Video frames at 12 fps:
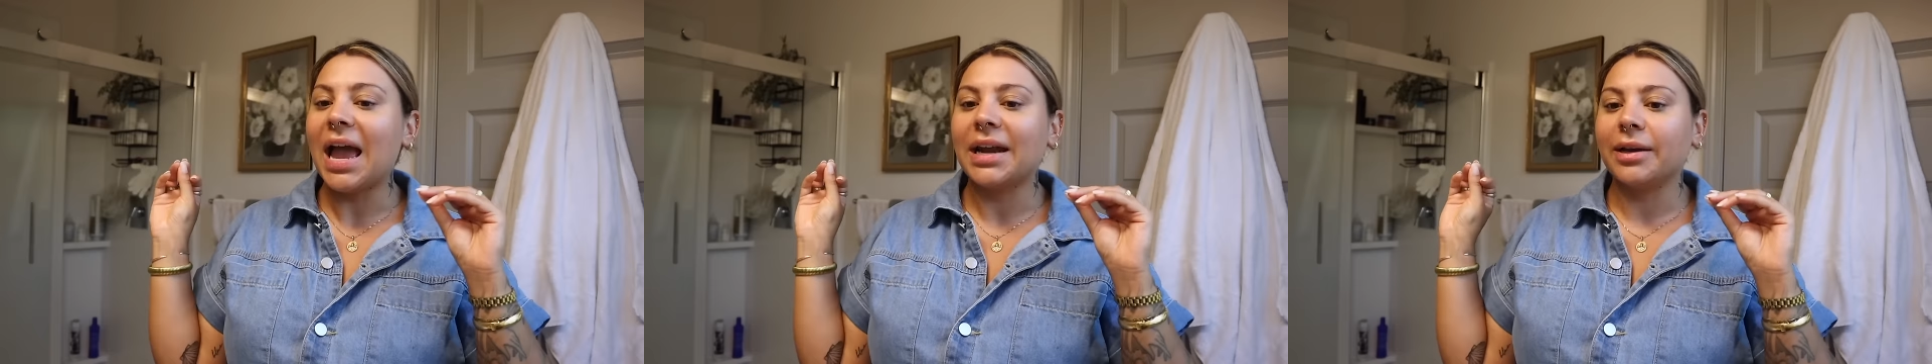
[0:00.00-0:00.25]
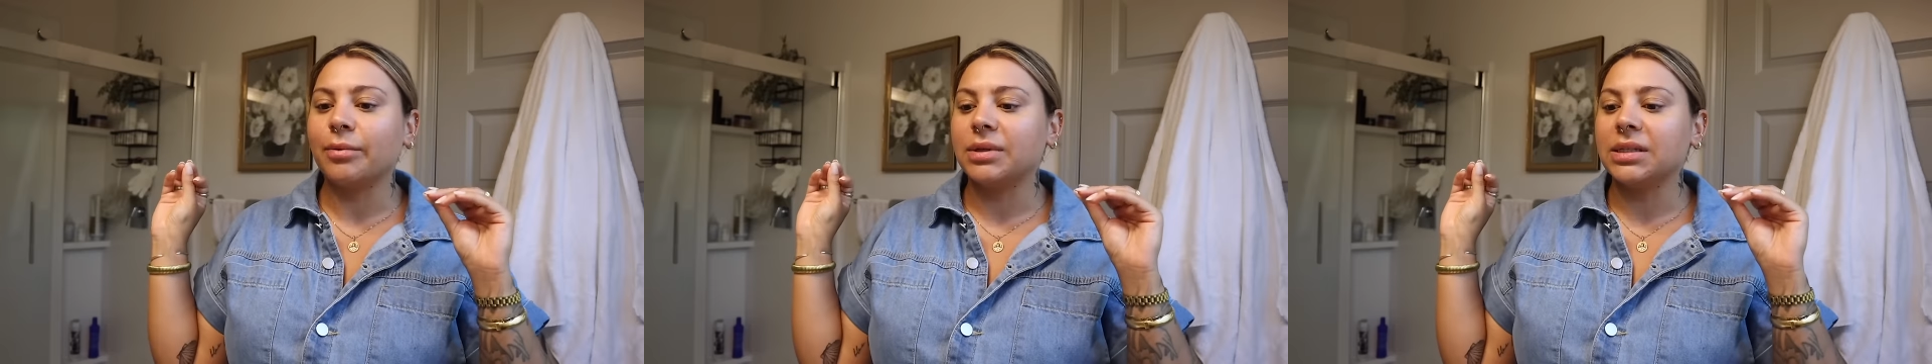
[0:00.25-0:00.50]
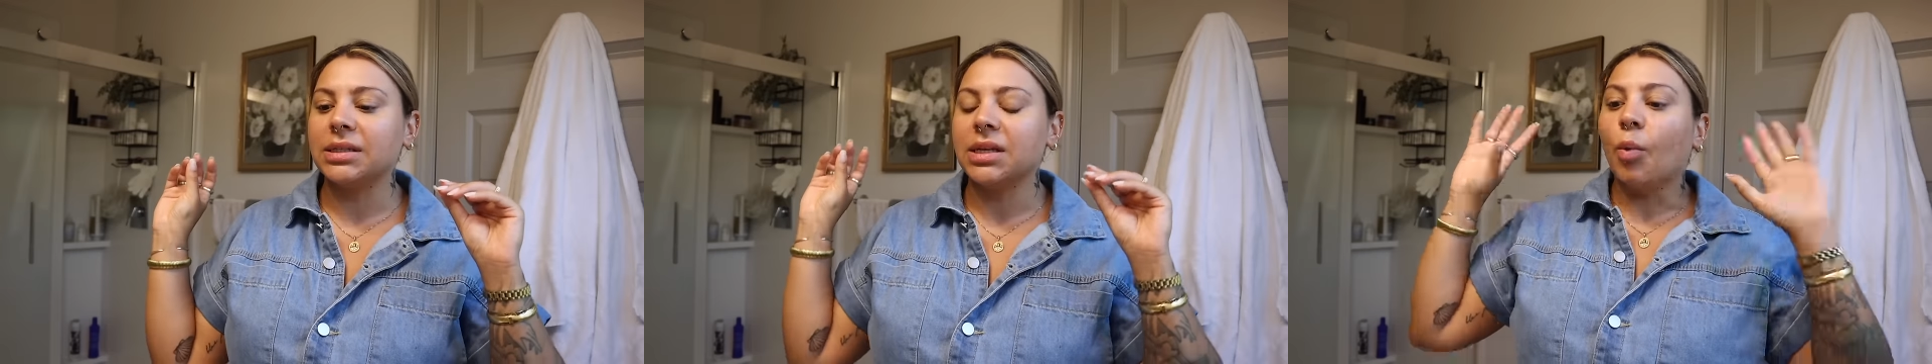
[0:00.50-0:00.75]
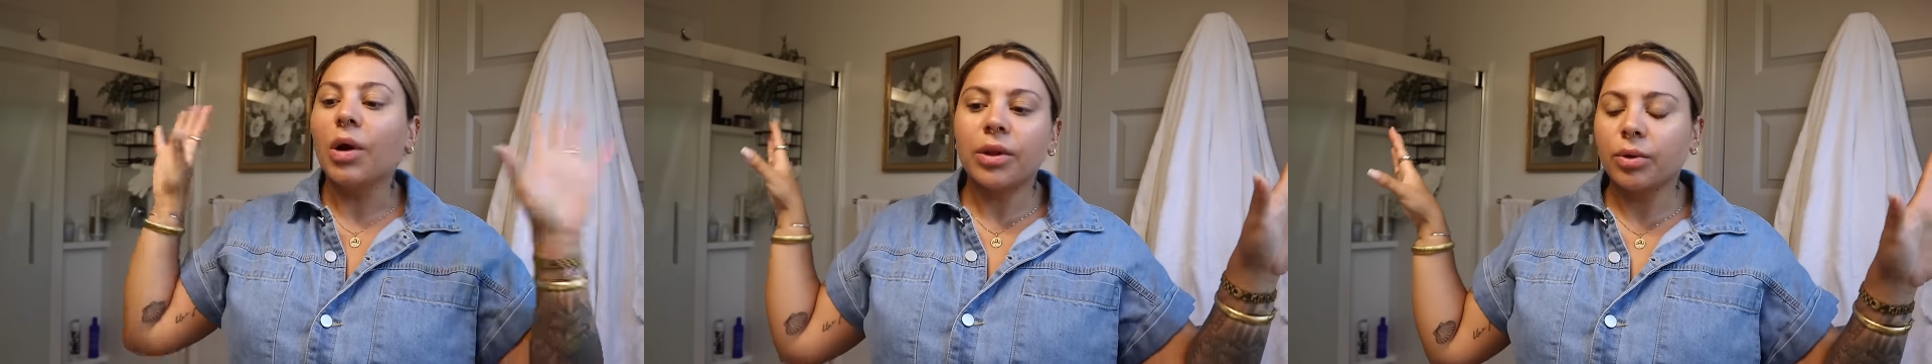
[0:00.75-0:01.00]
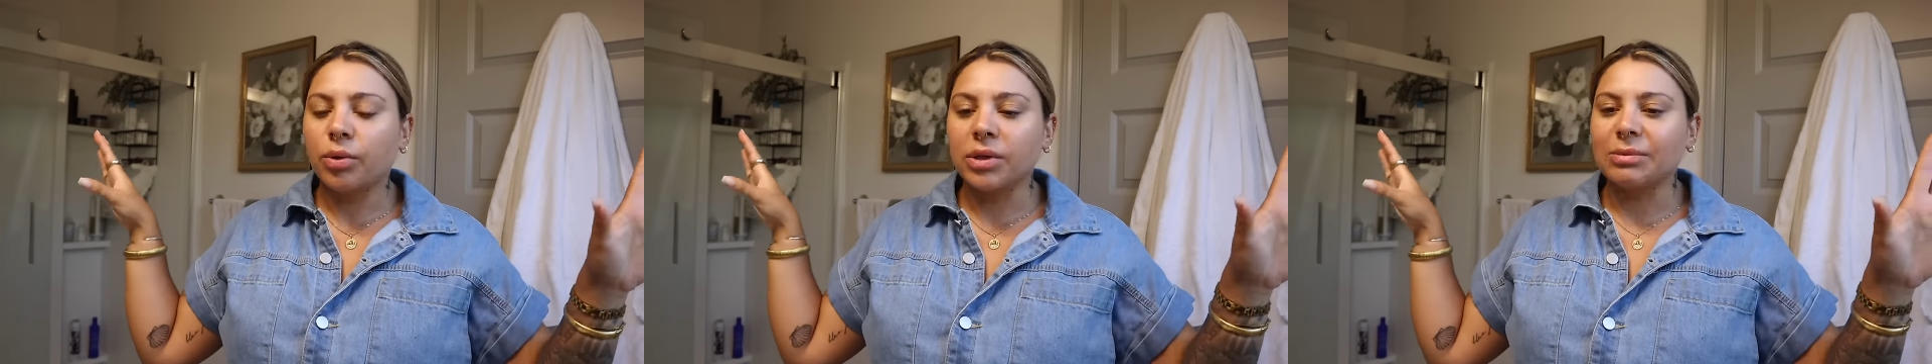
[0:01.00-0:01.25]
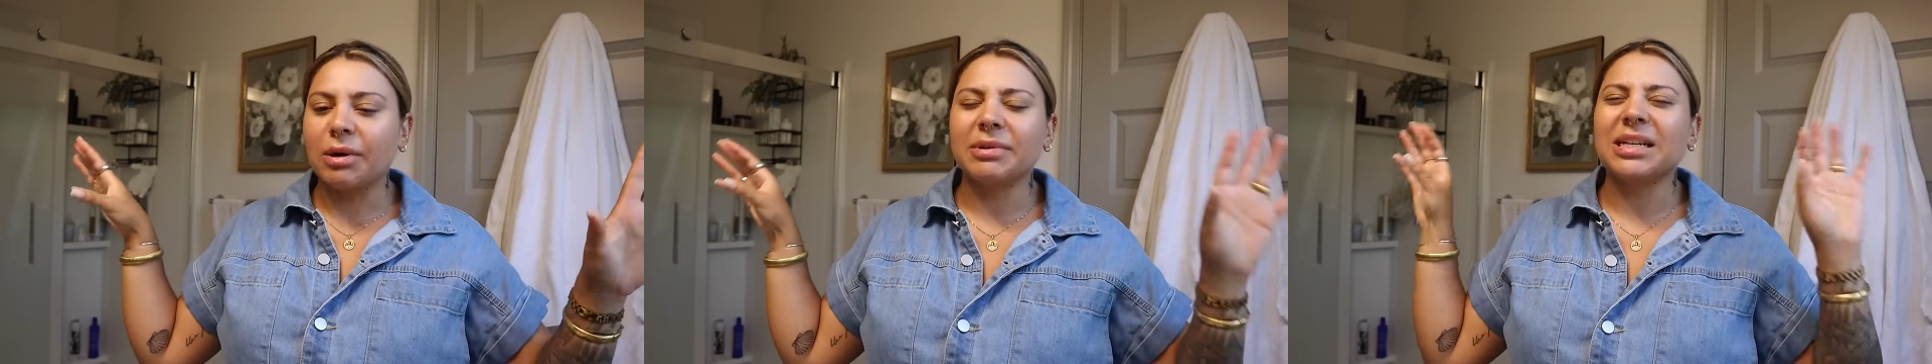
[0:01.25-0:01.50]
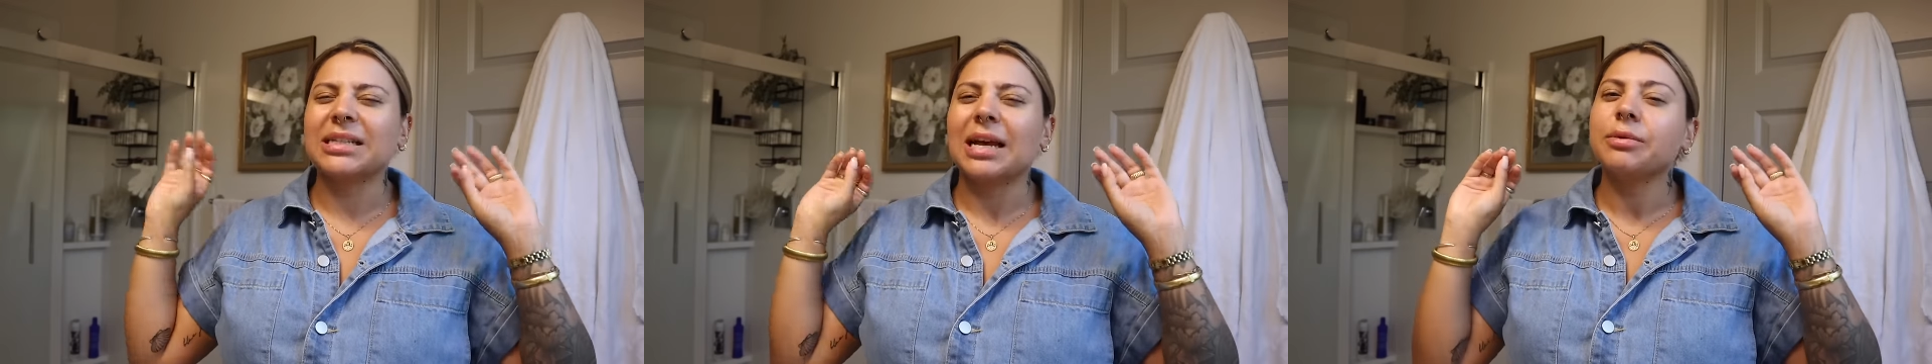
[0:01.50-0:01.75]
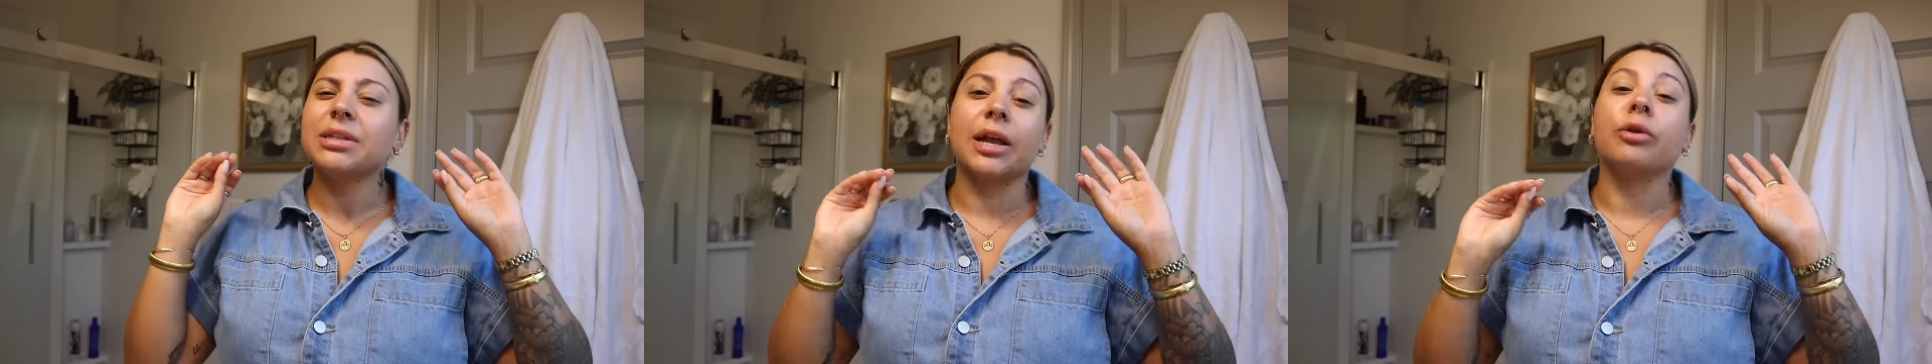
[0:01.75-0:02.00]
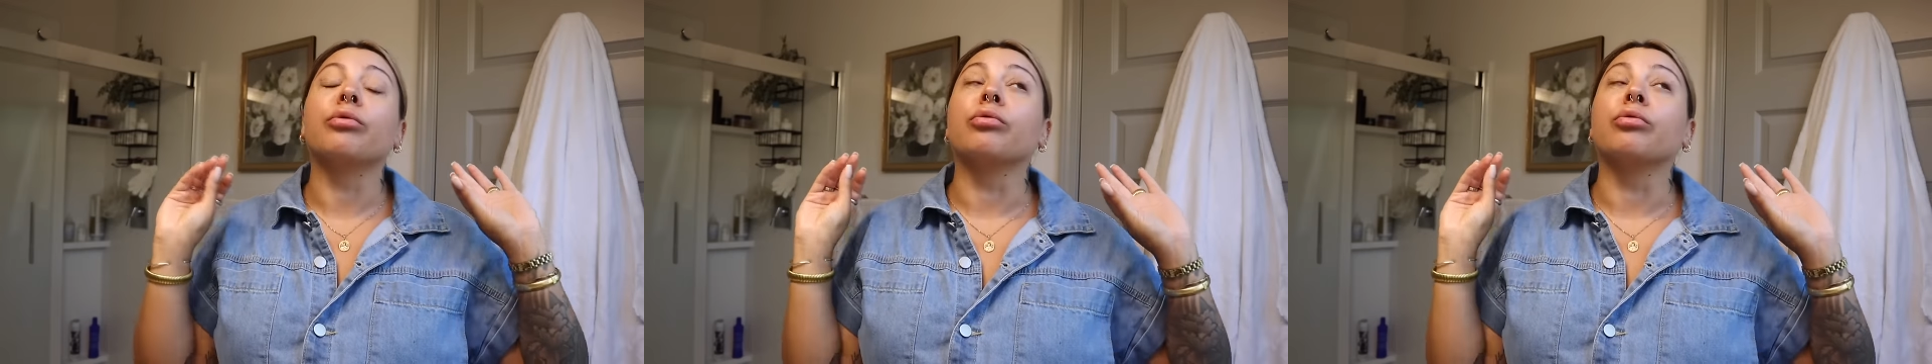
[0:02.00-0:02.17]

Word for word: And it was one of the coolest moments because I was like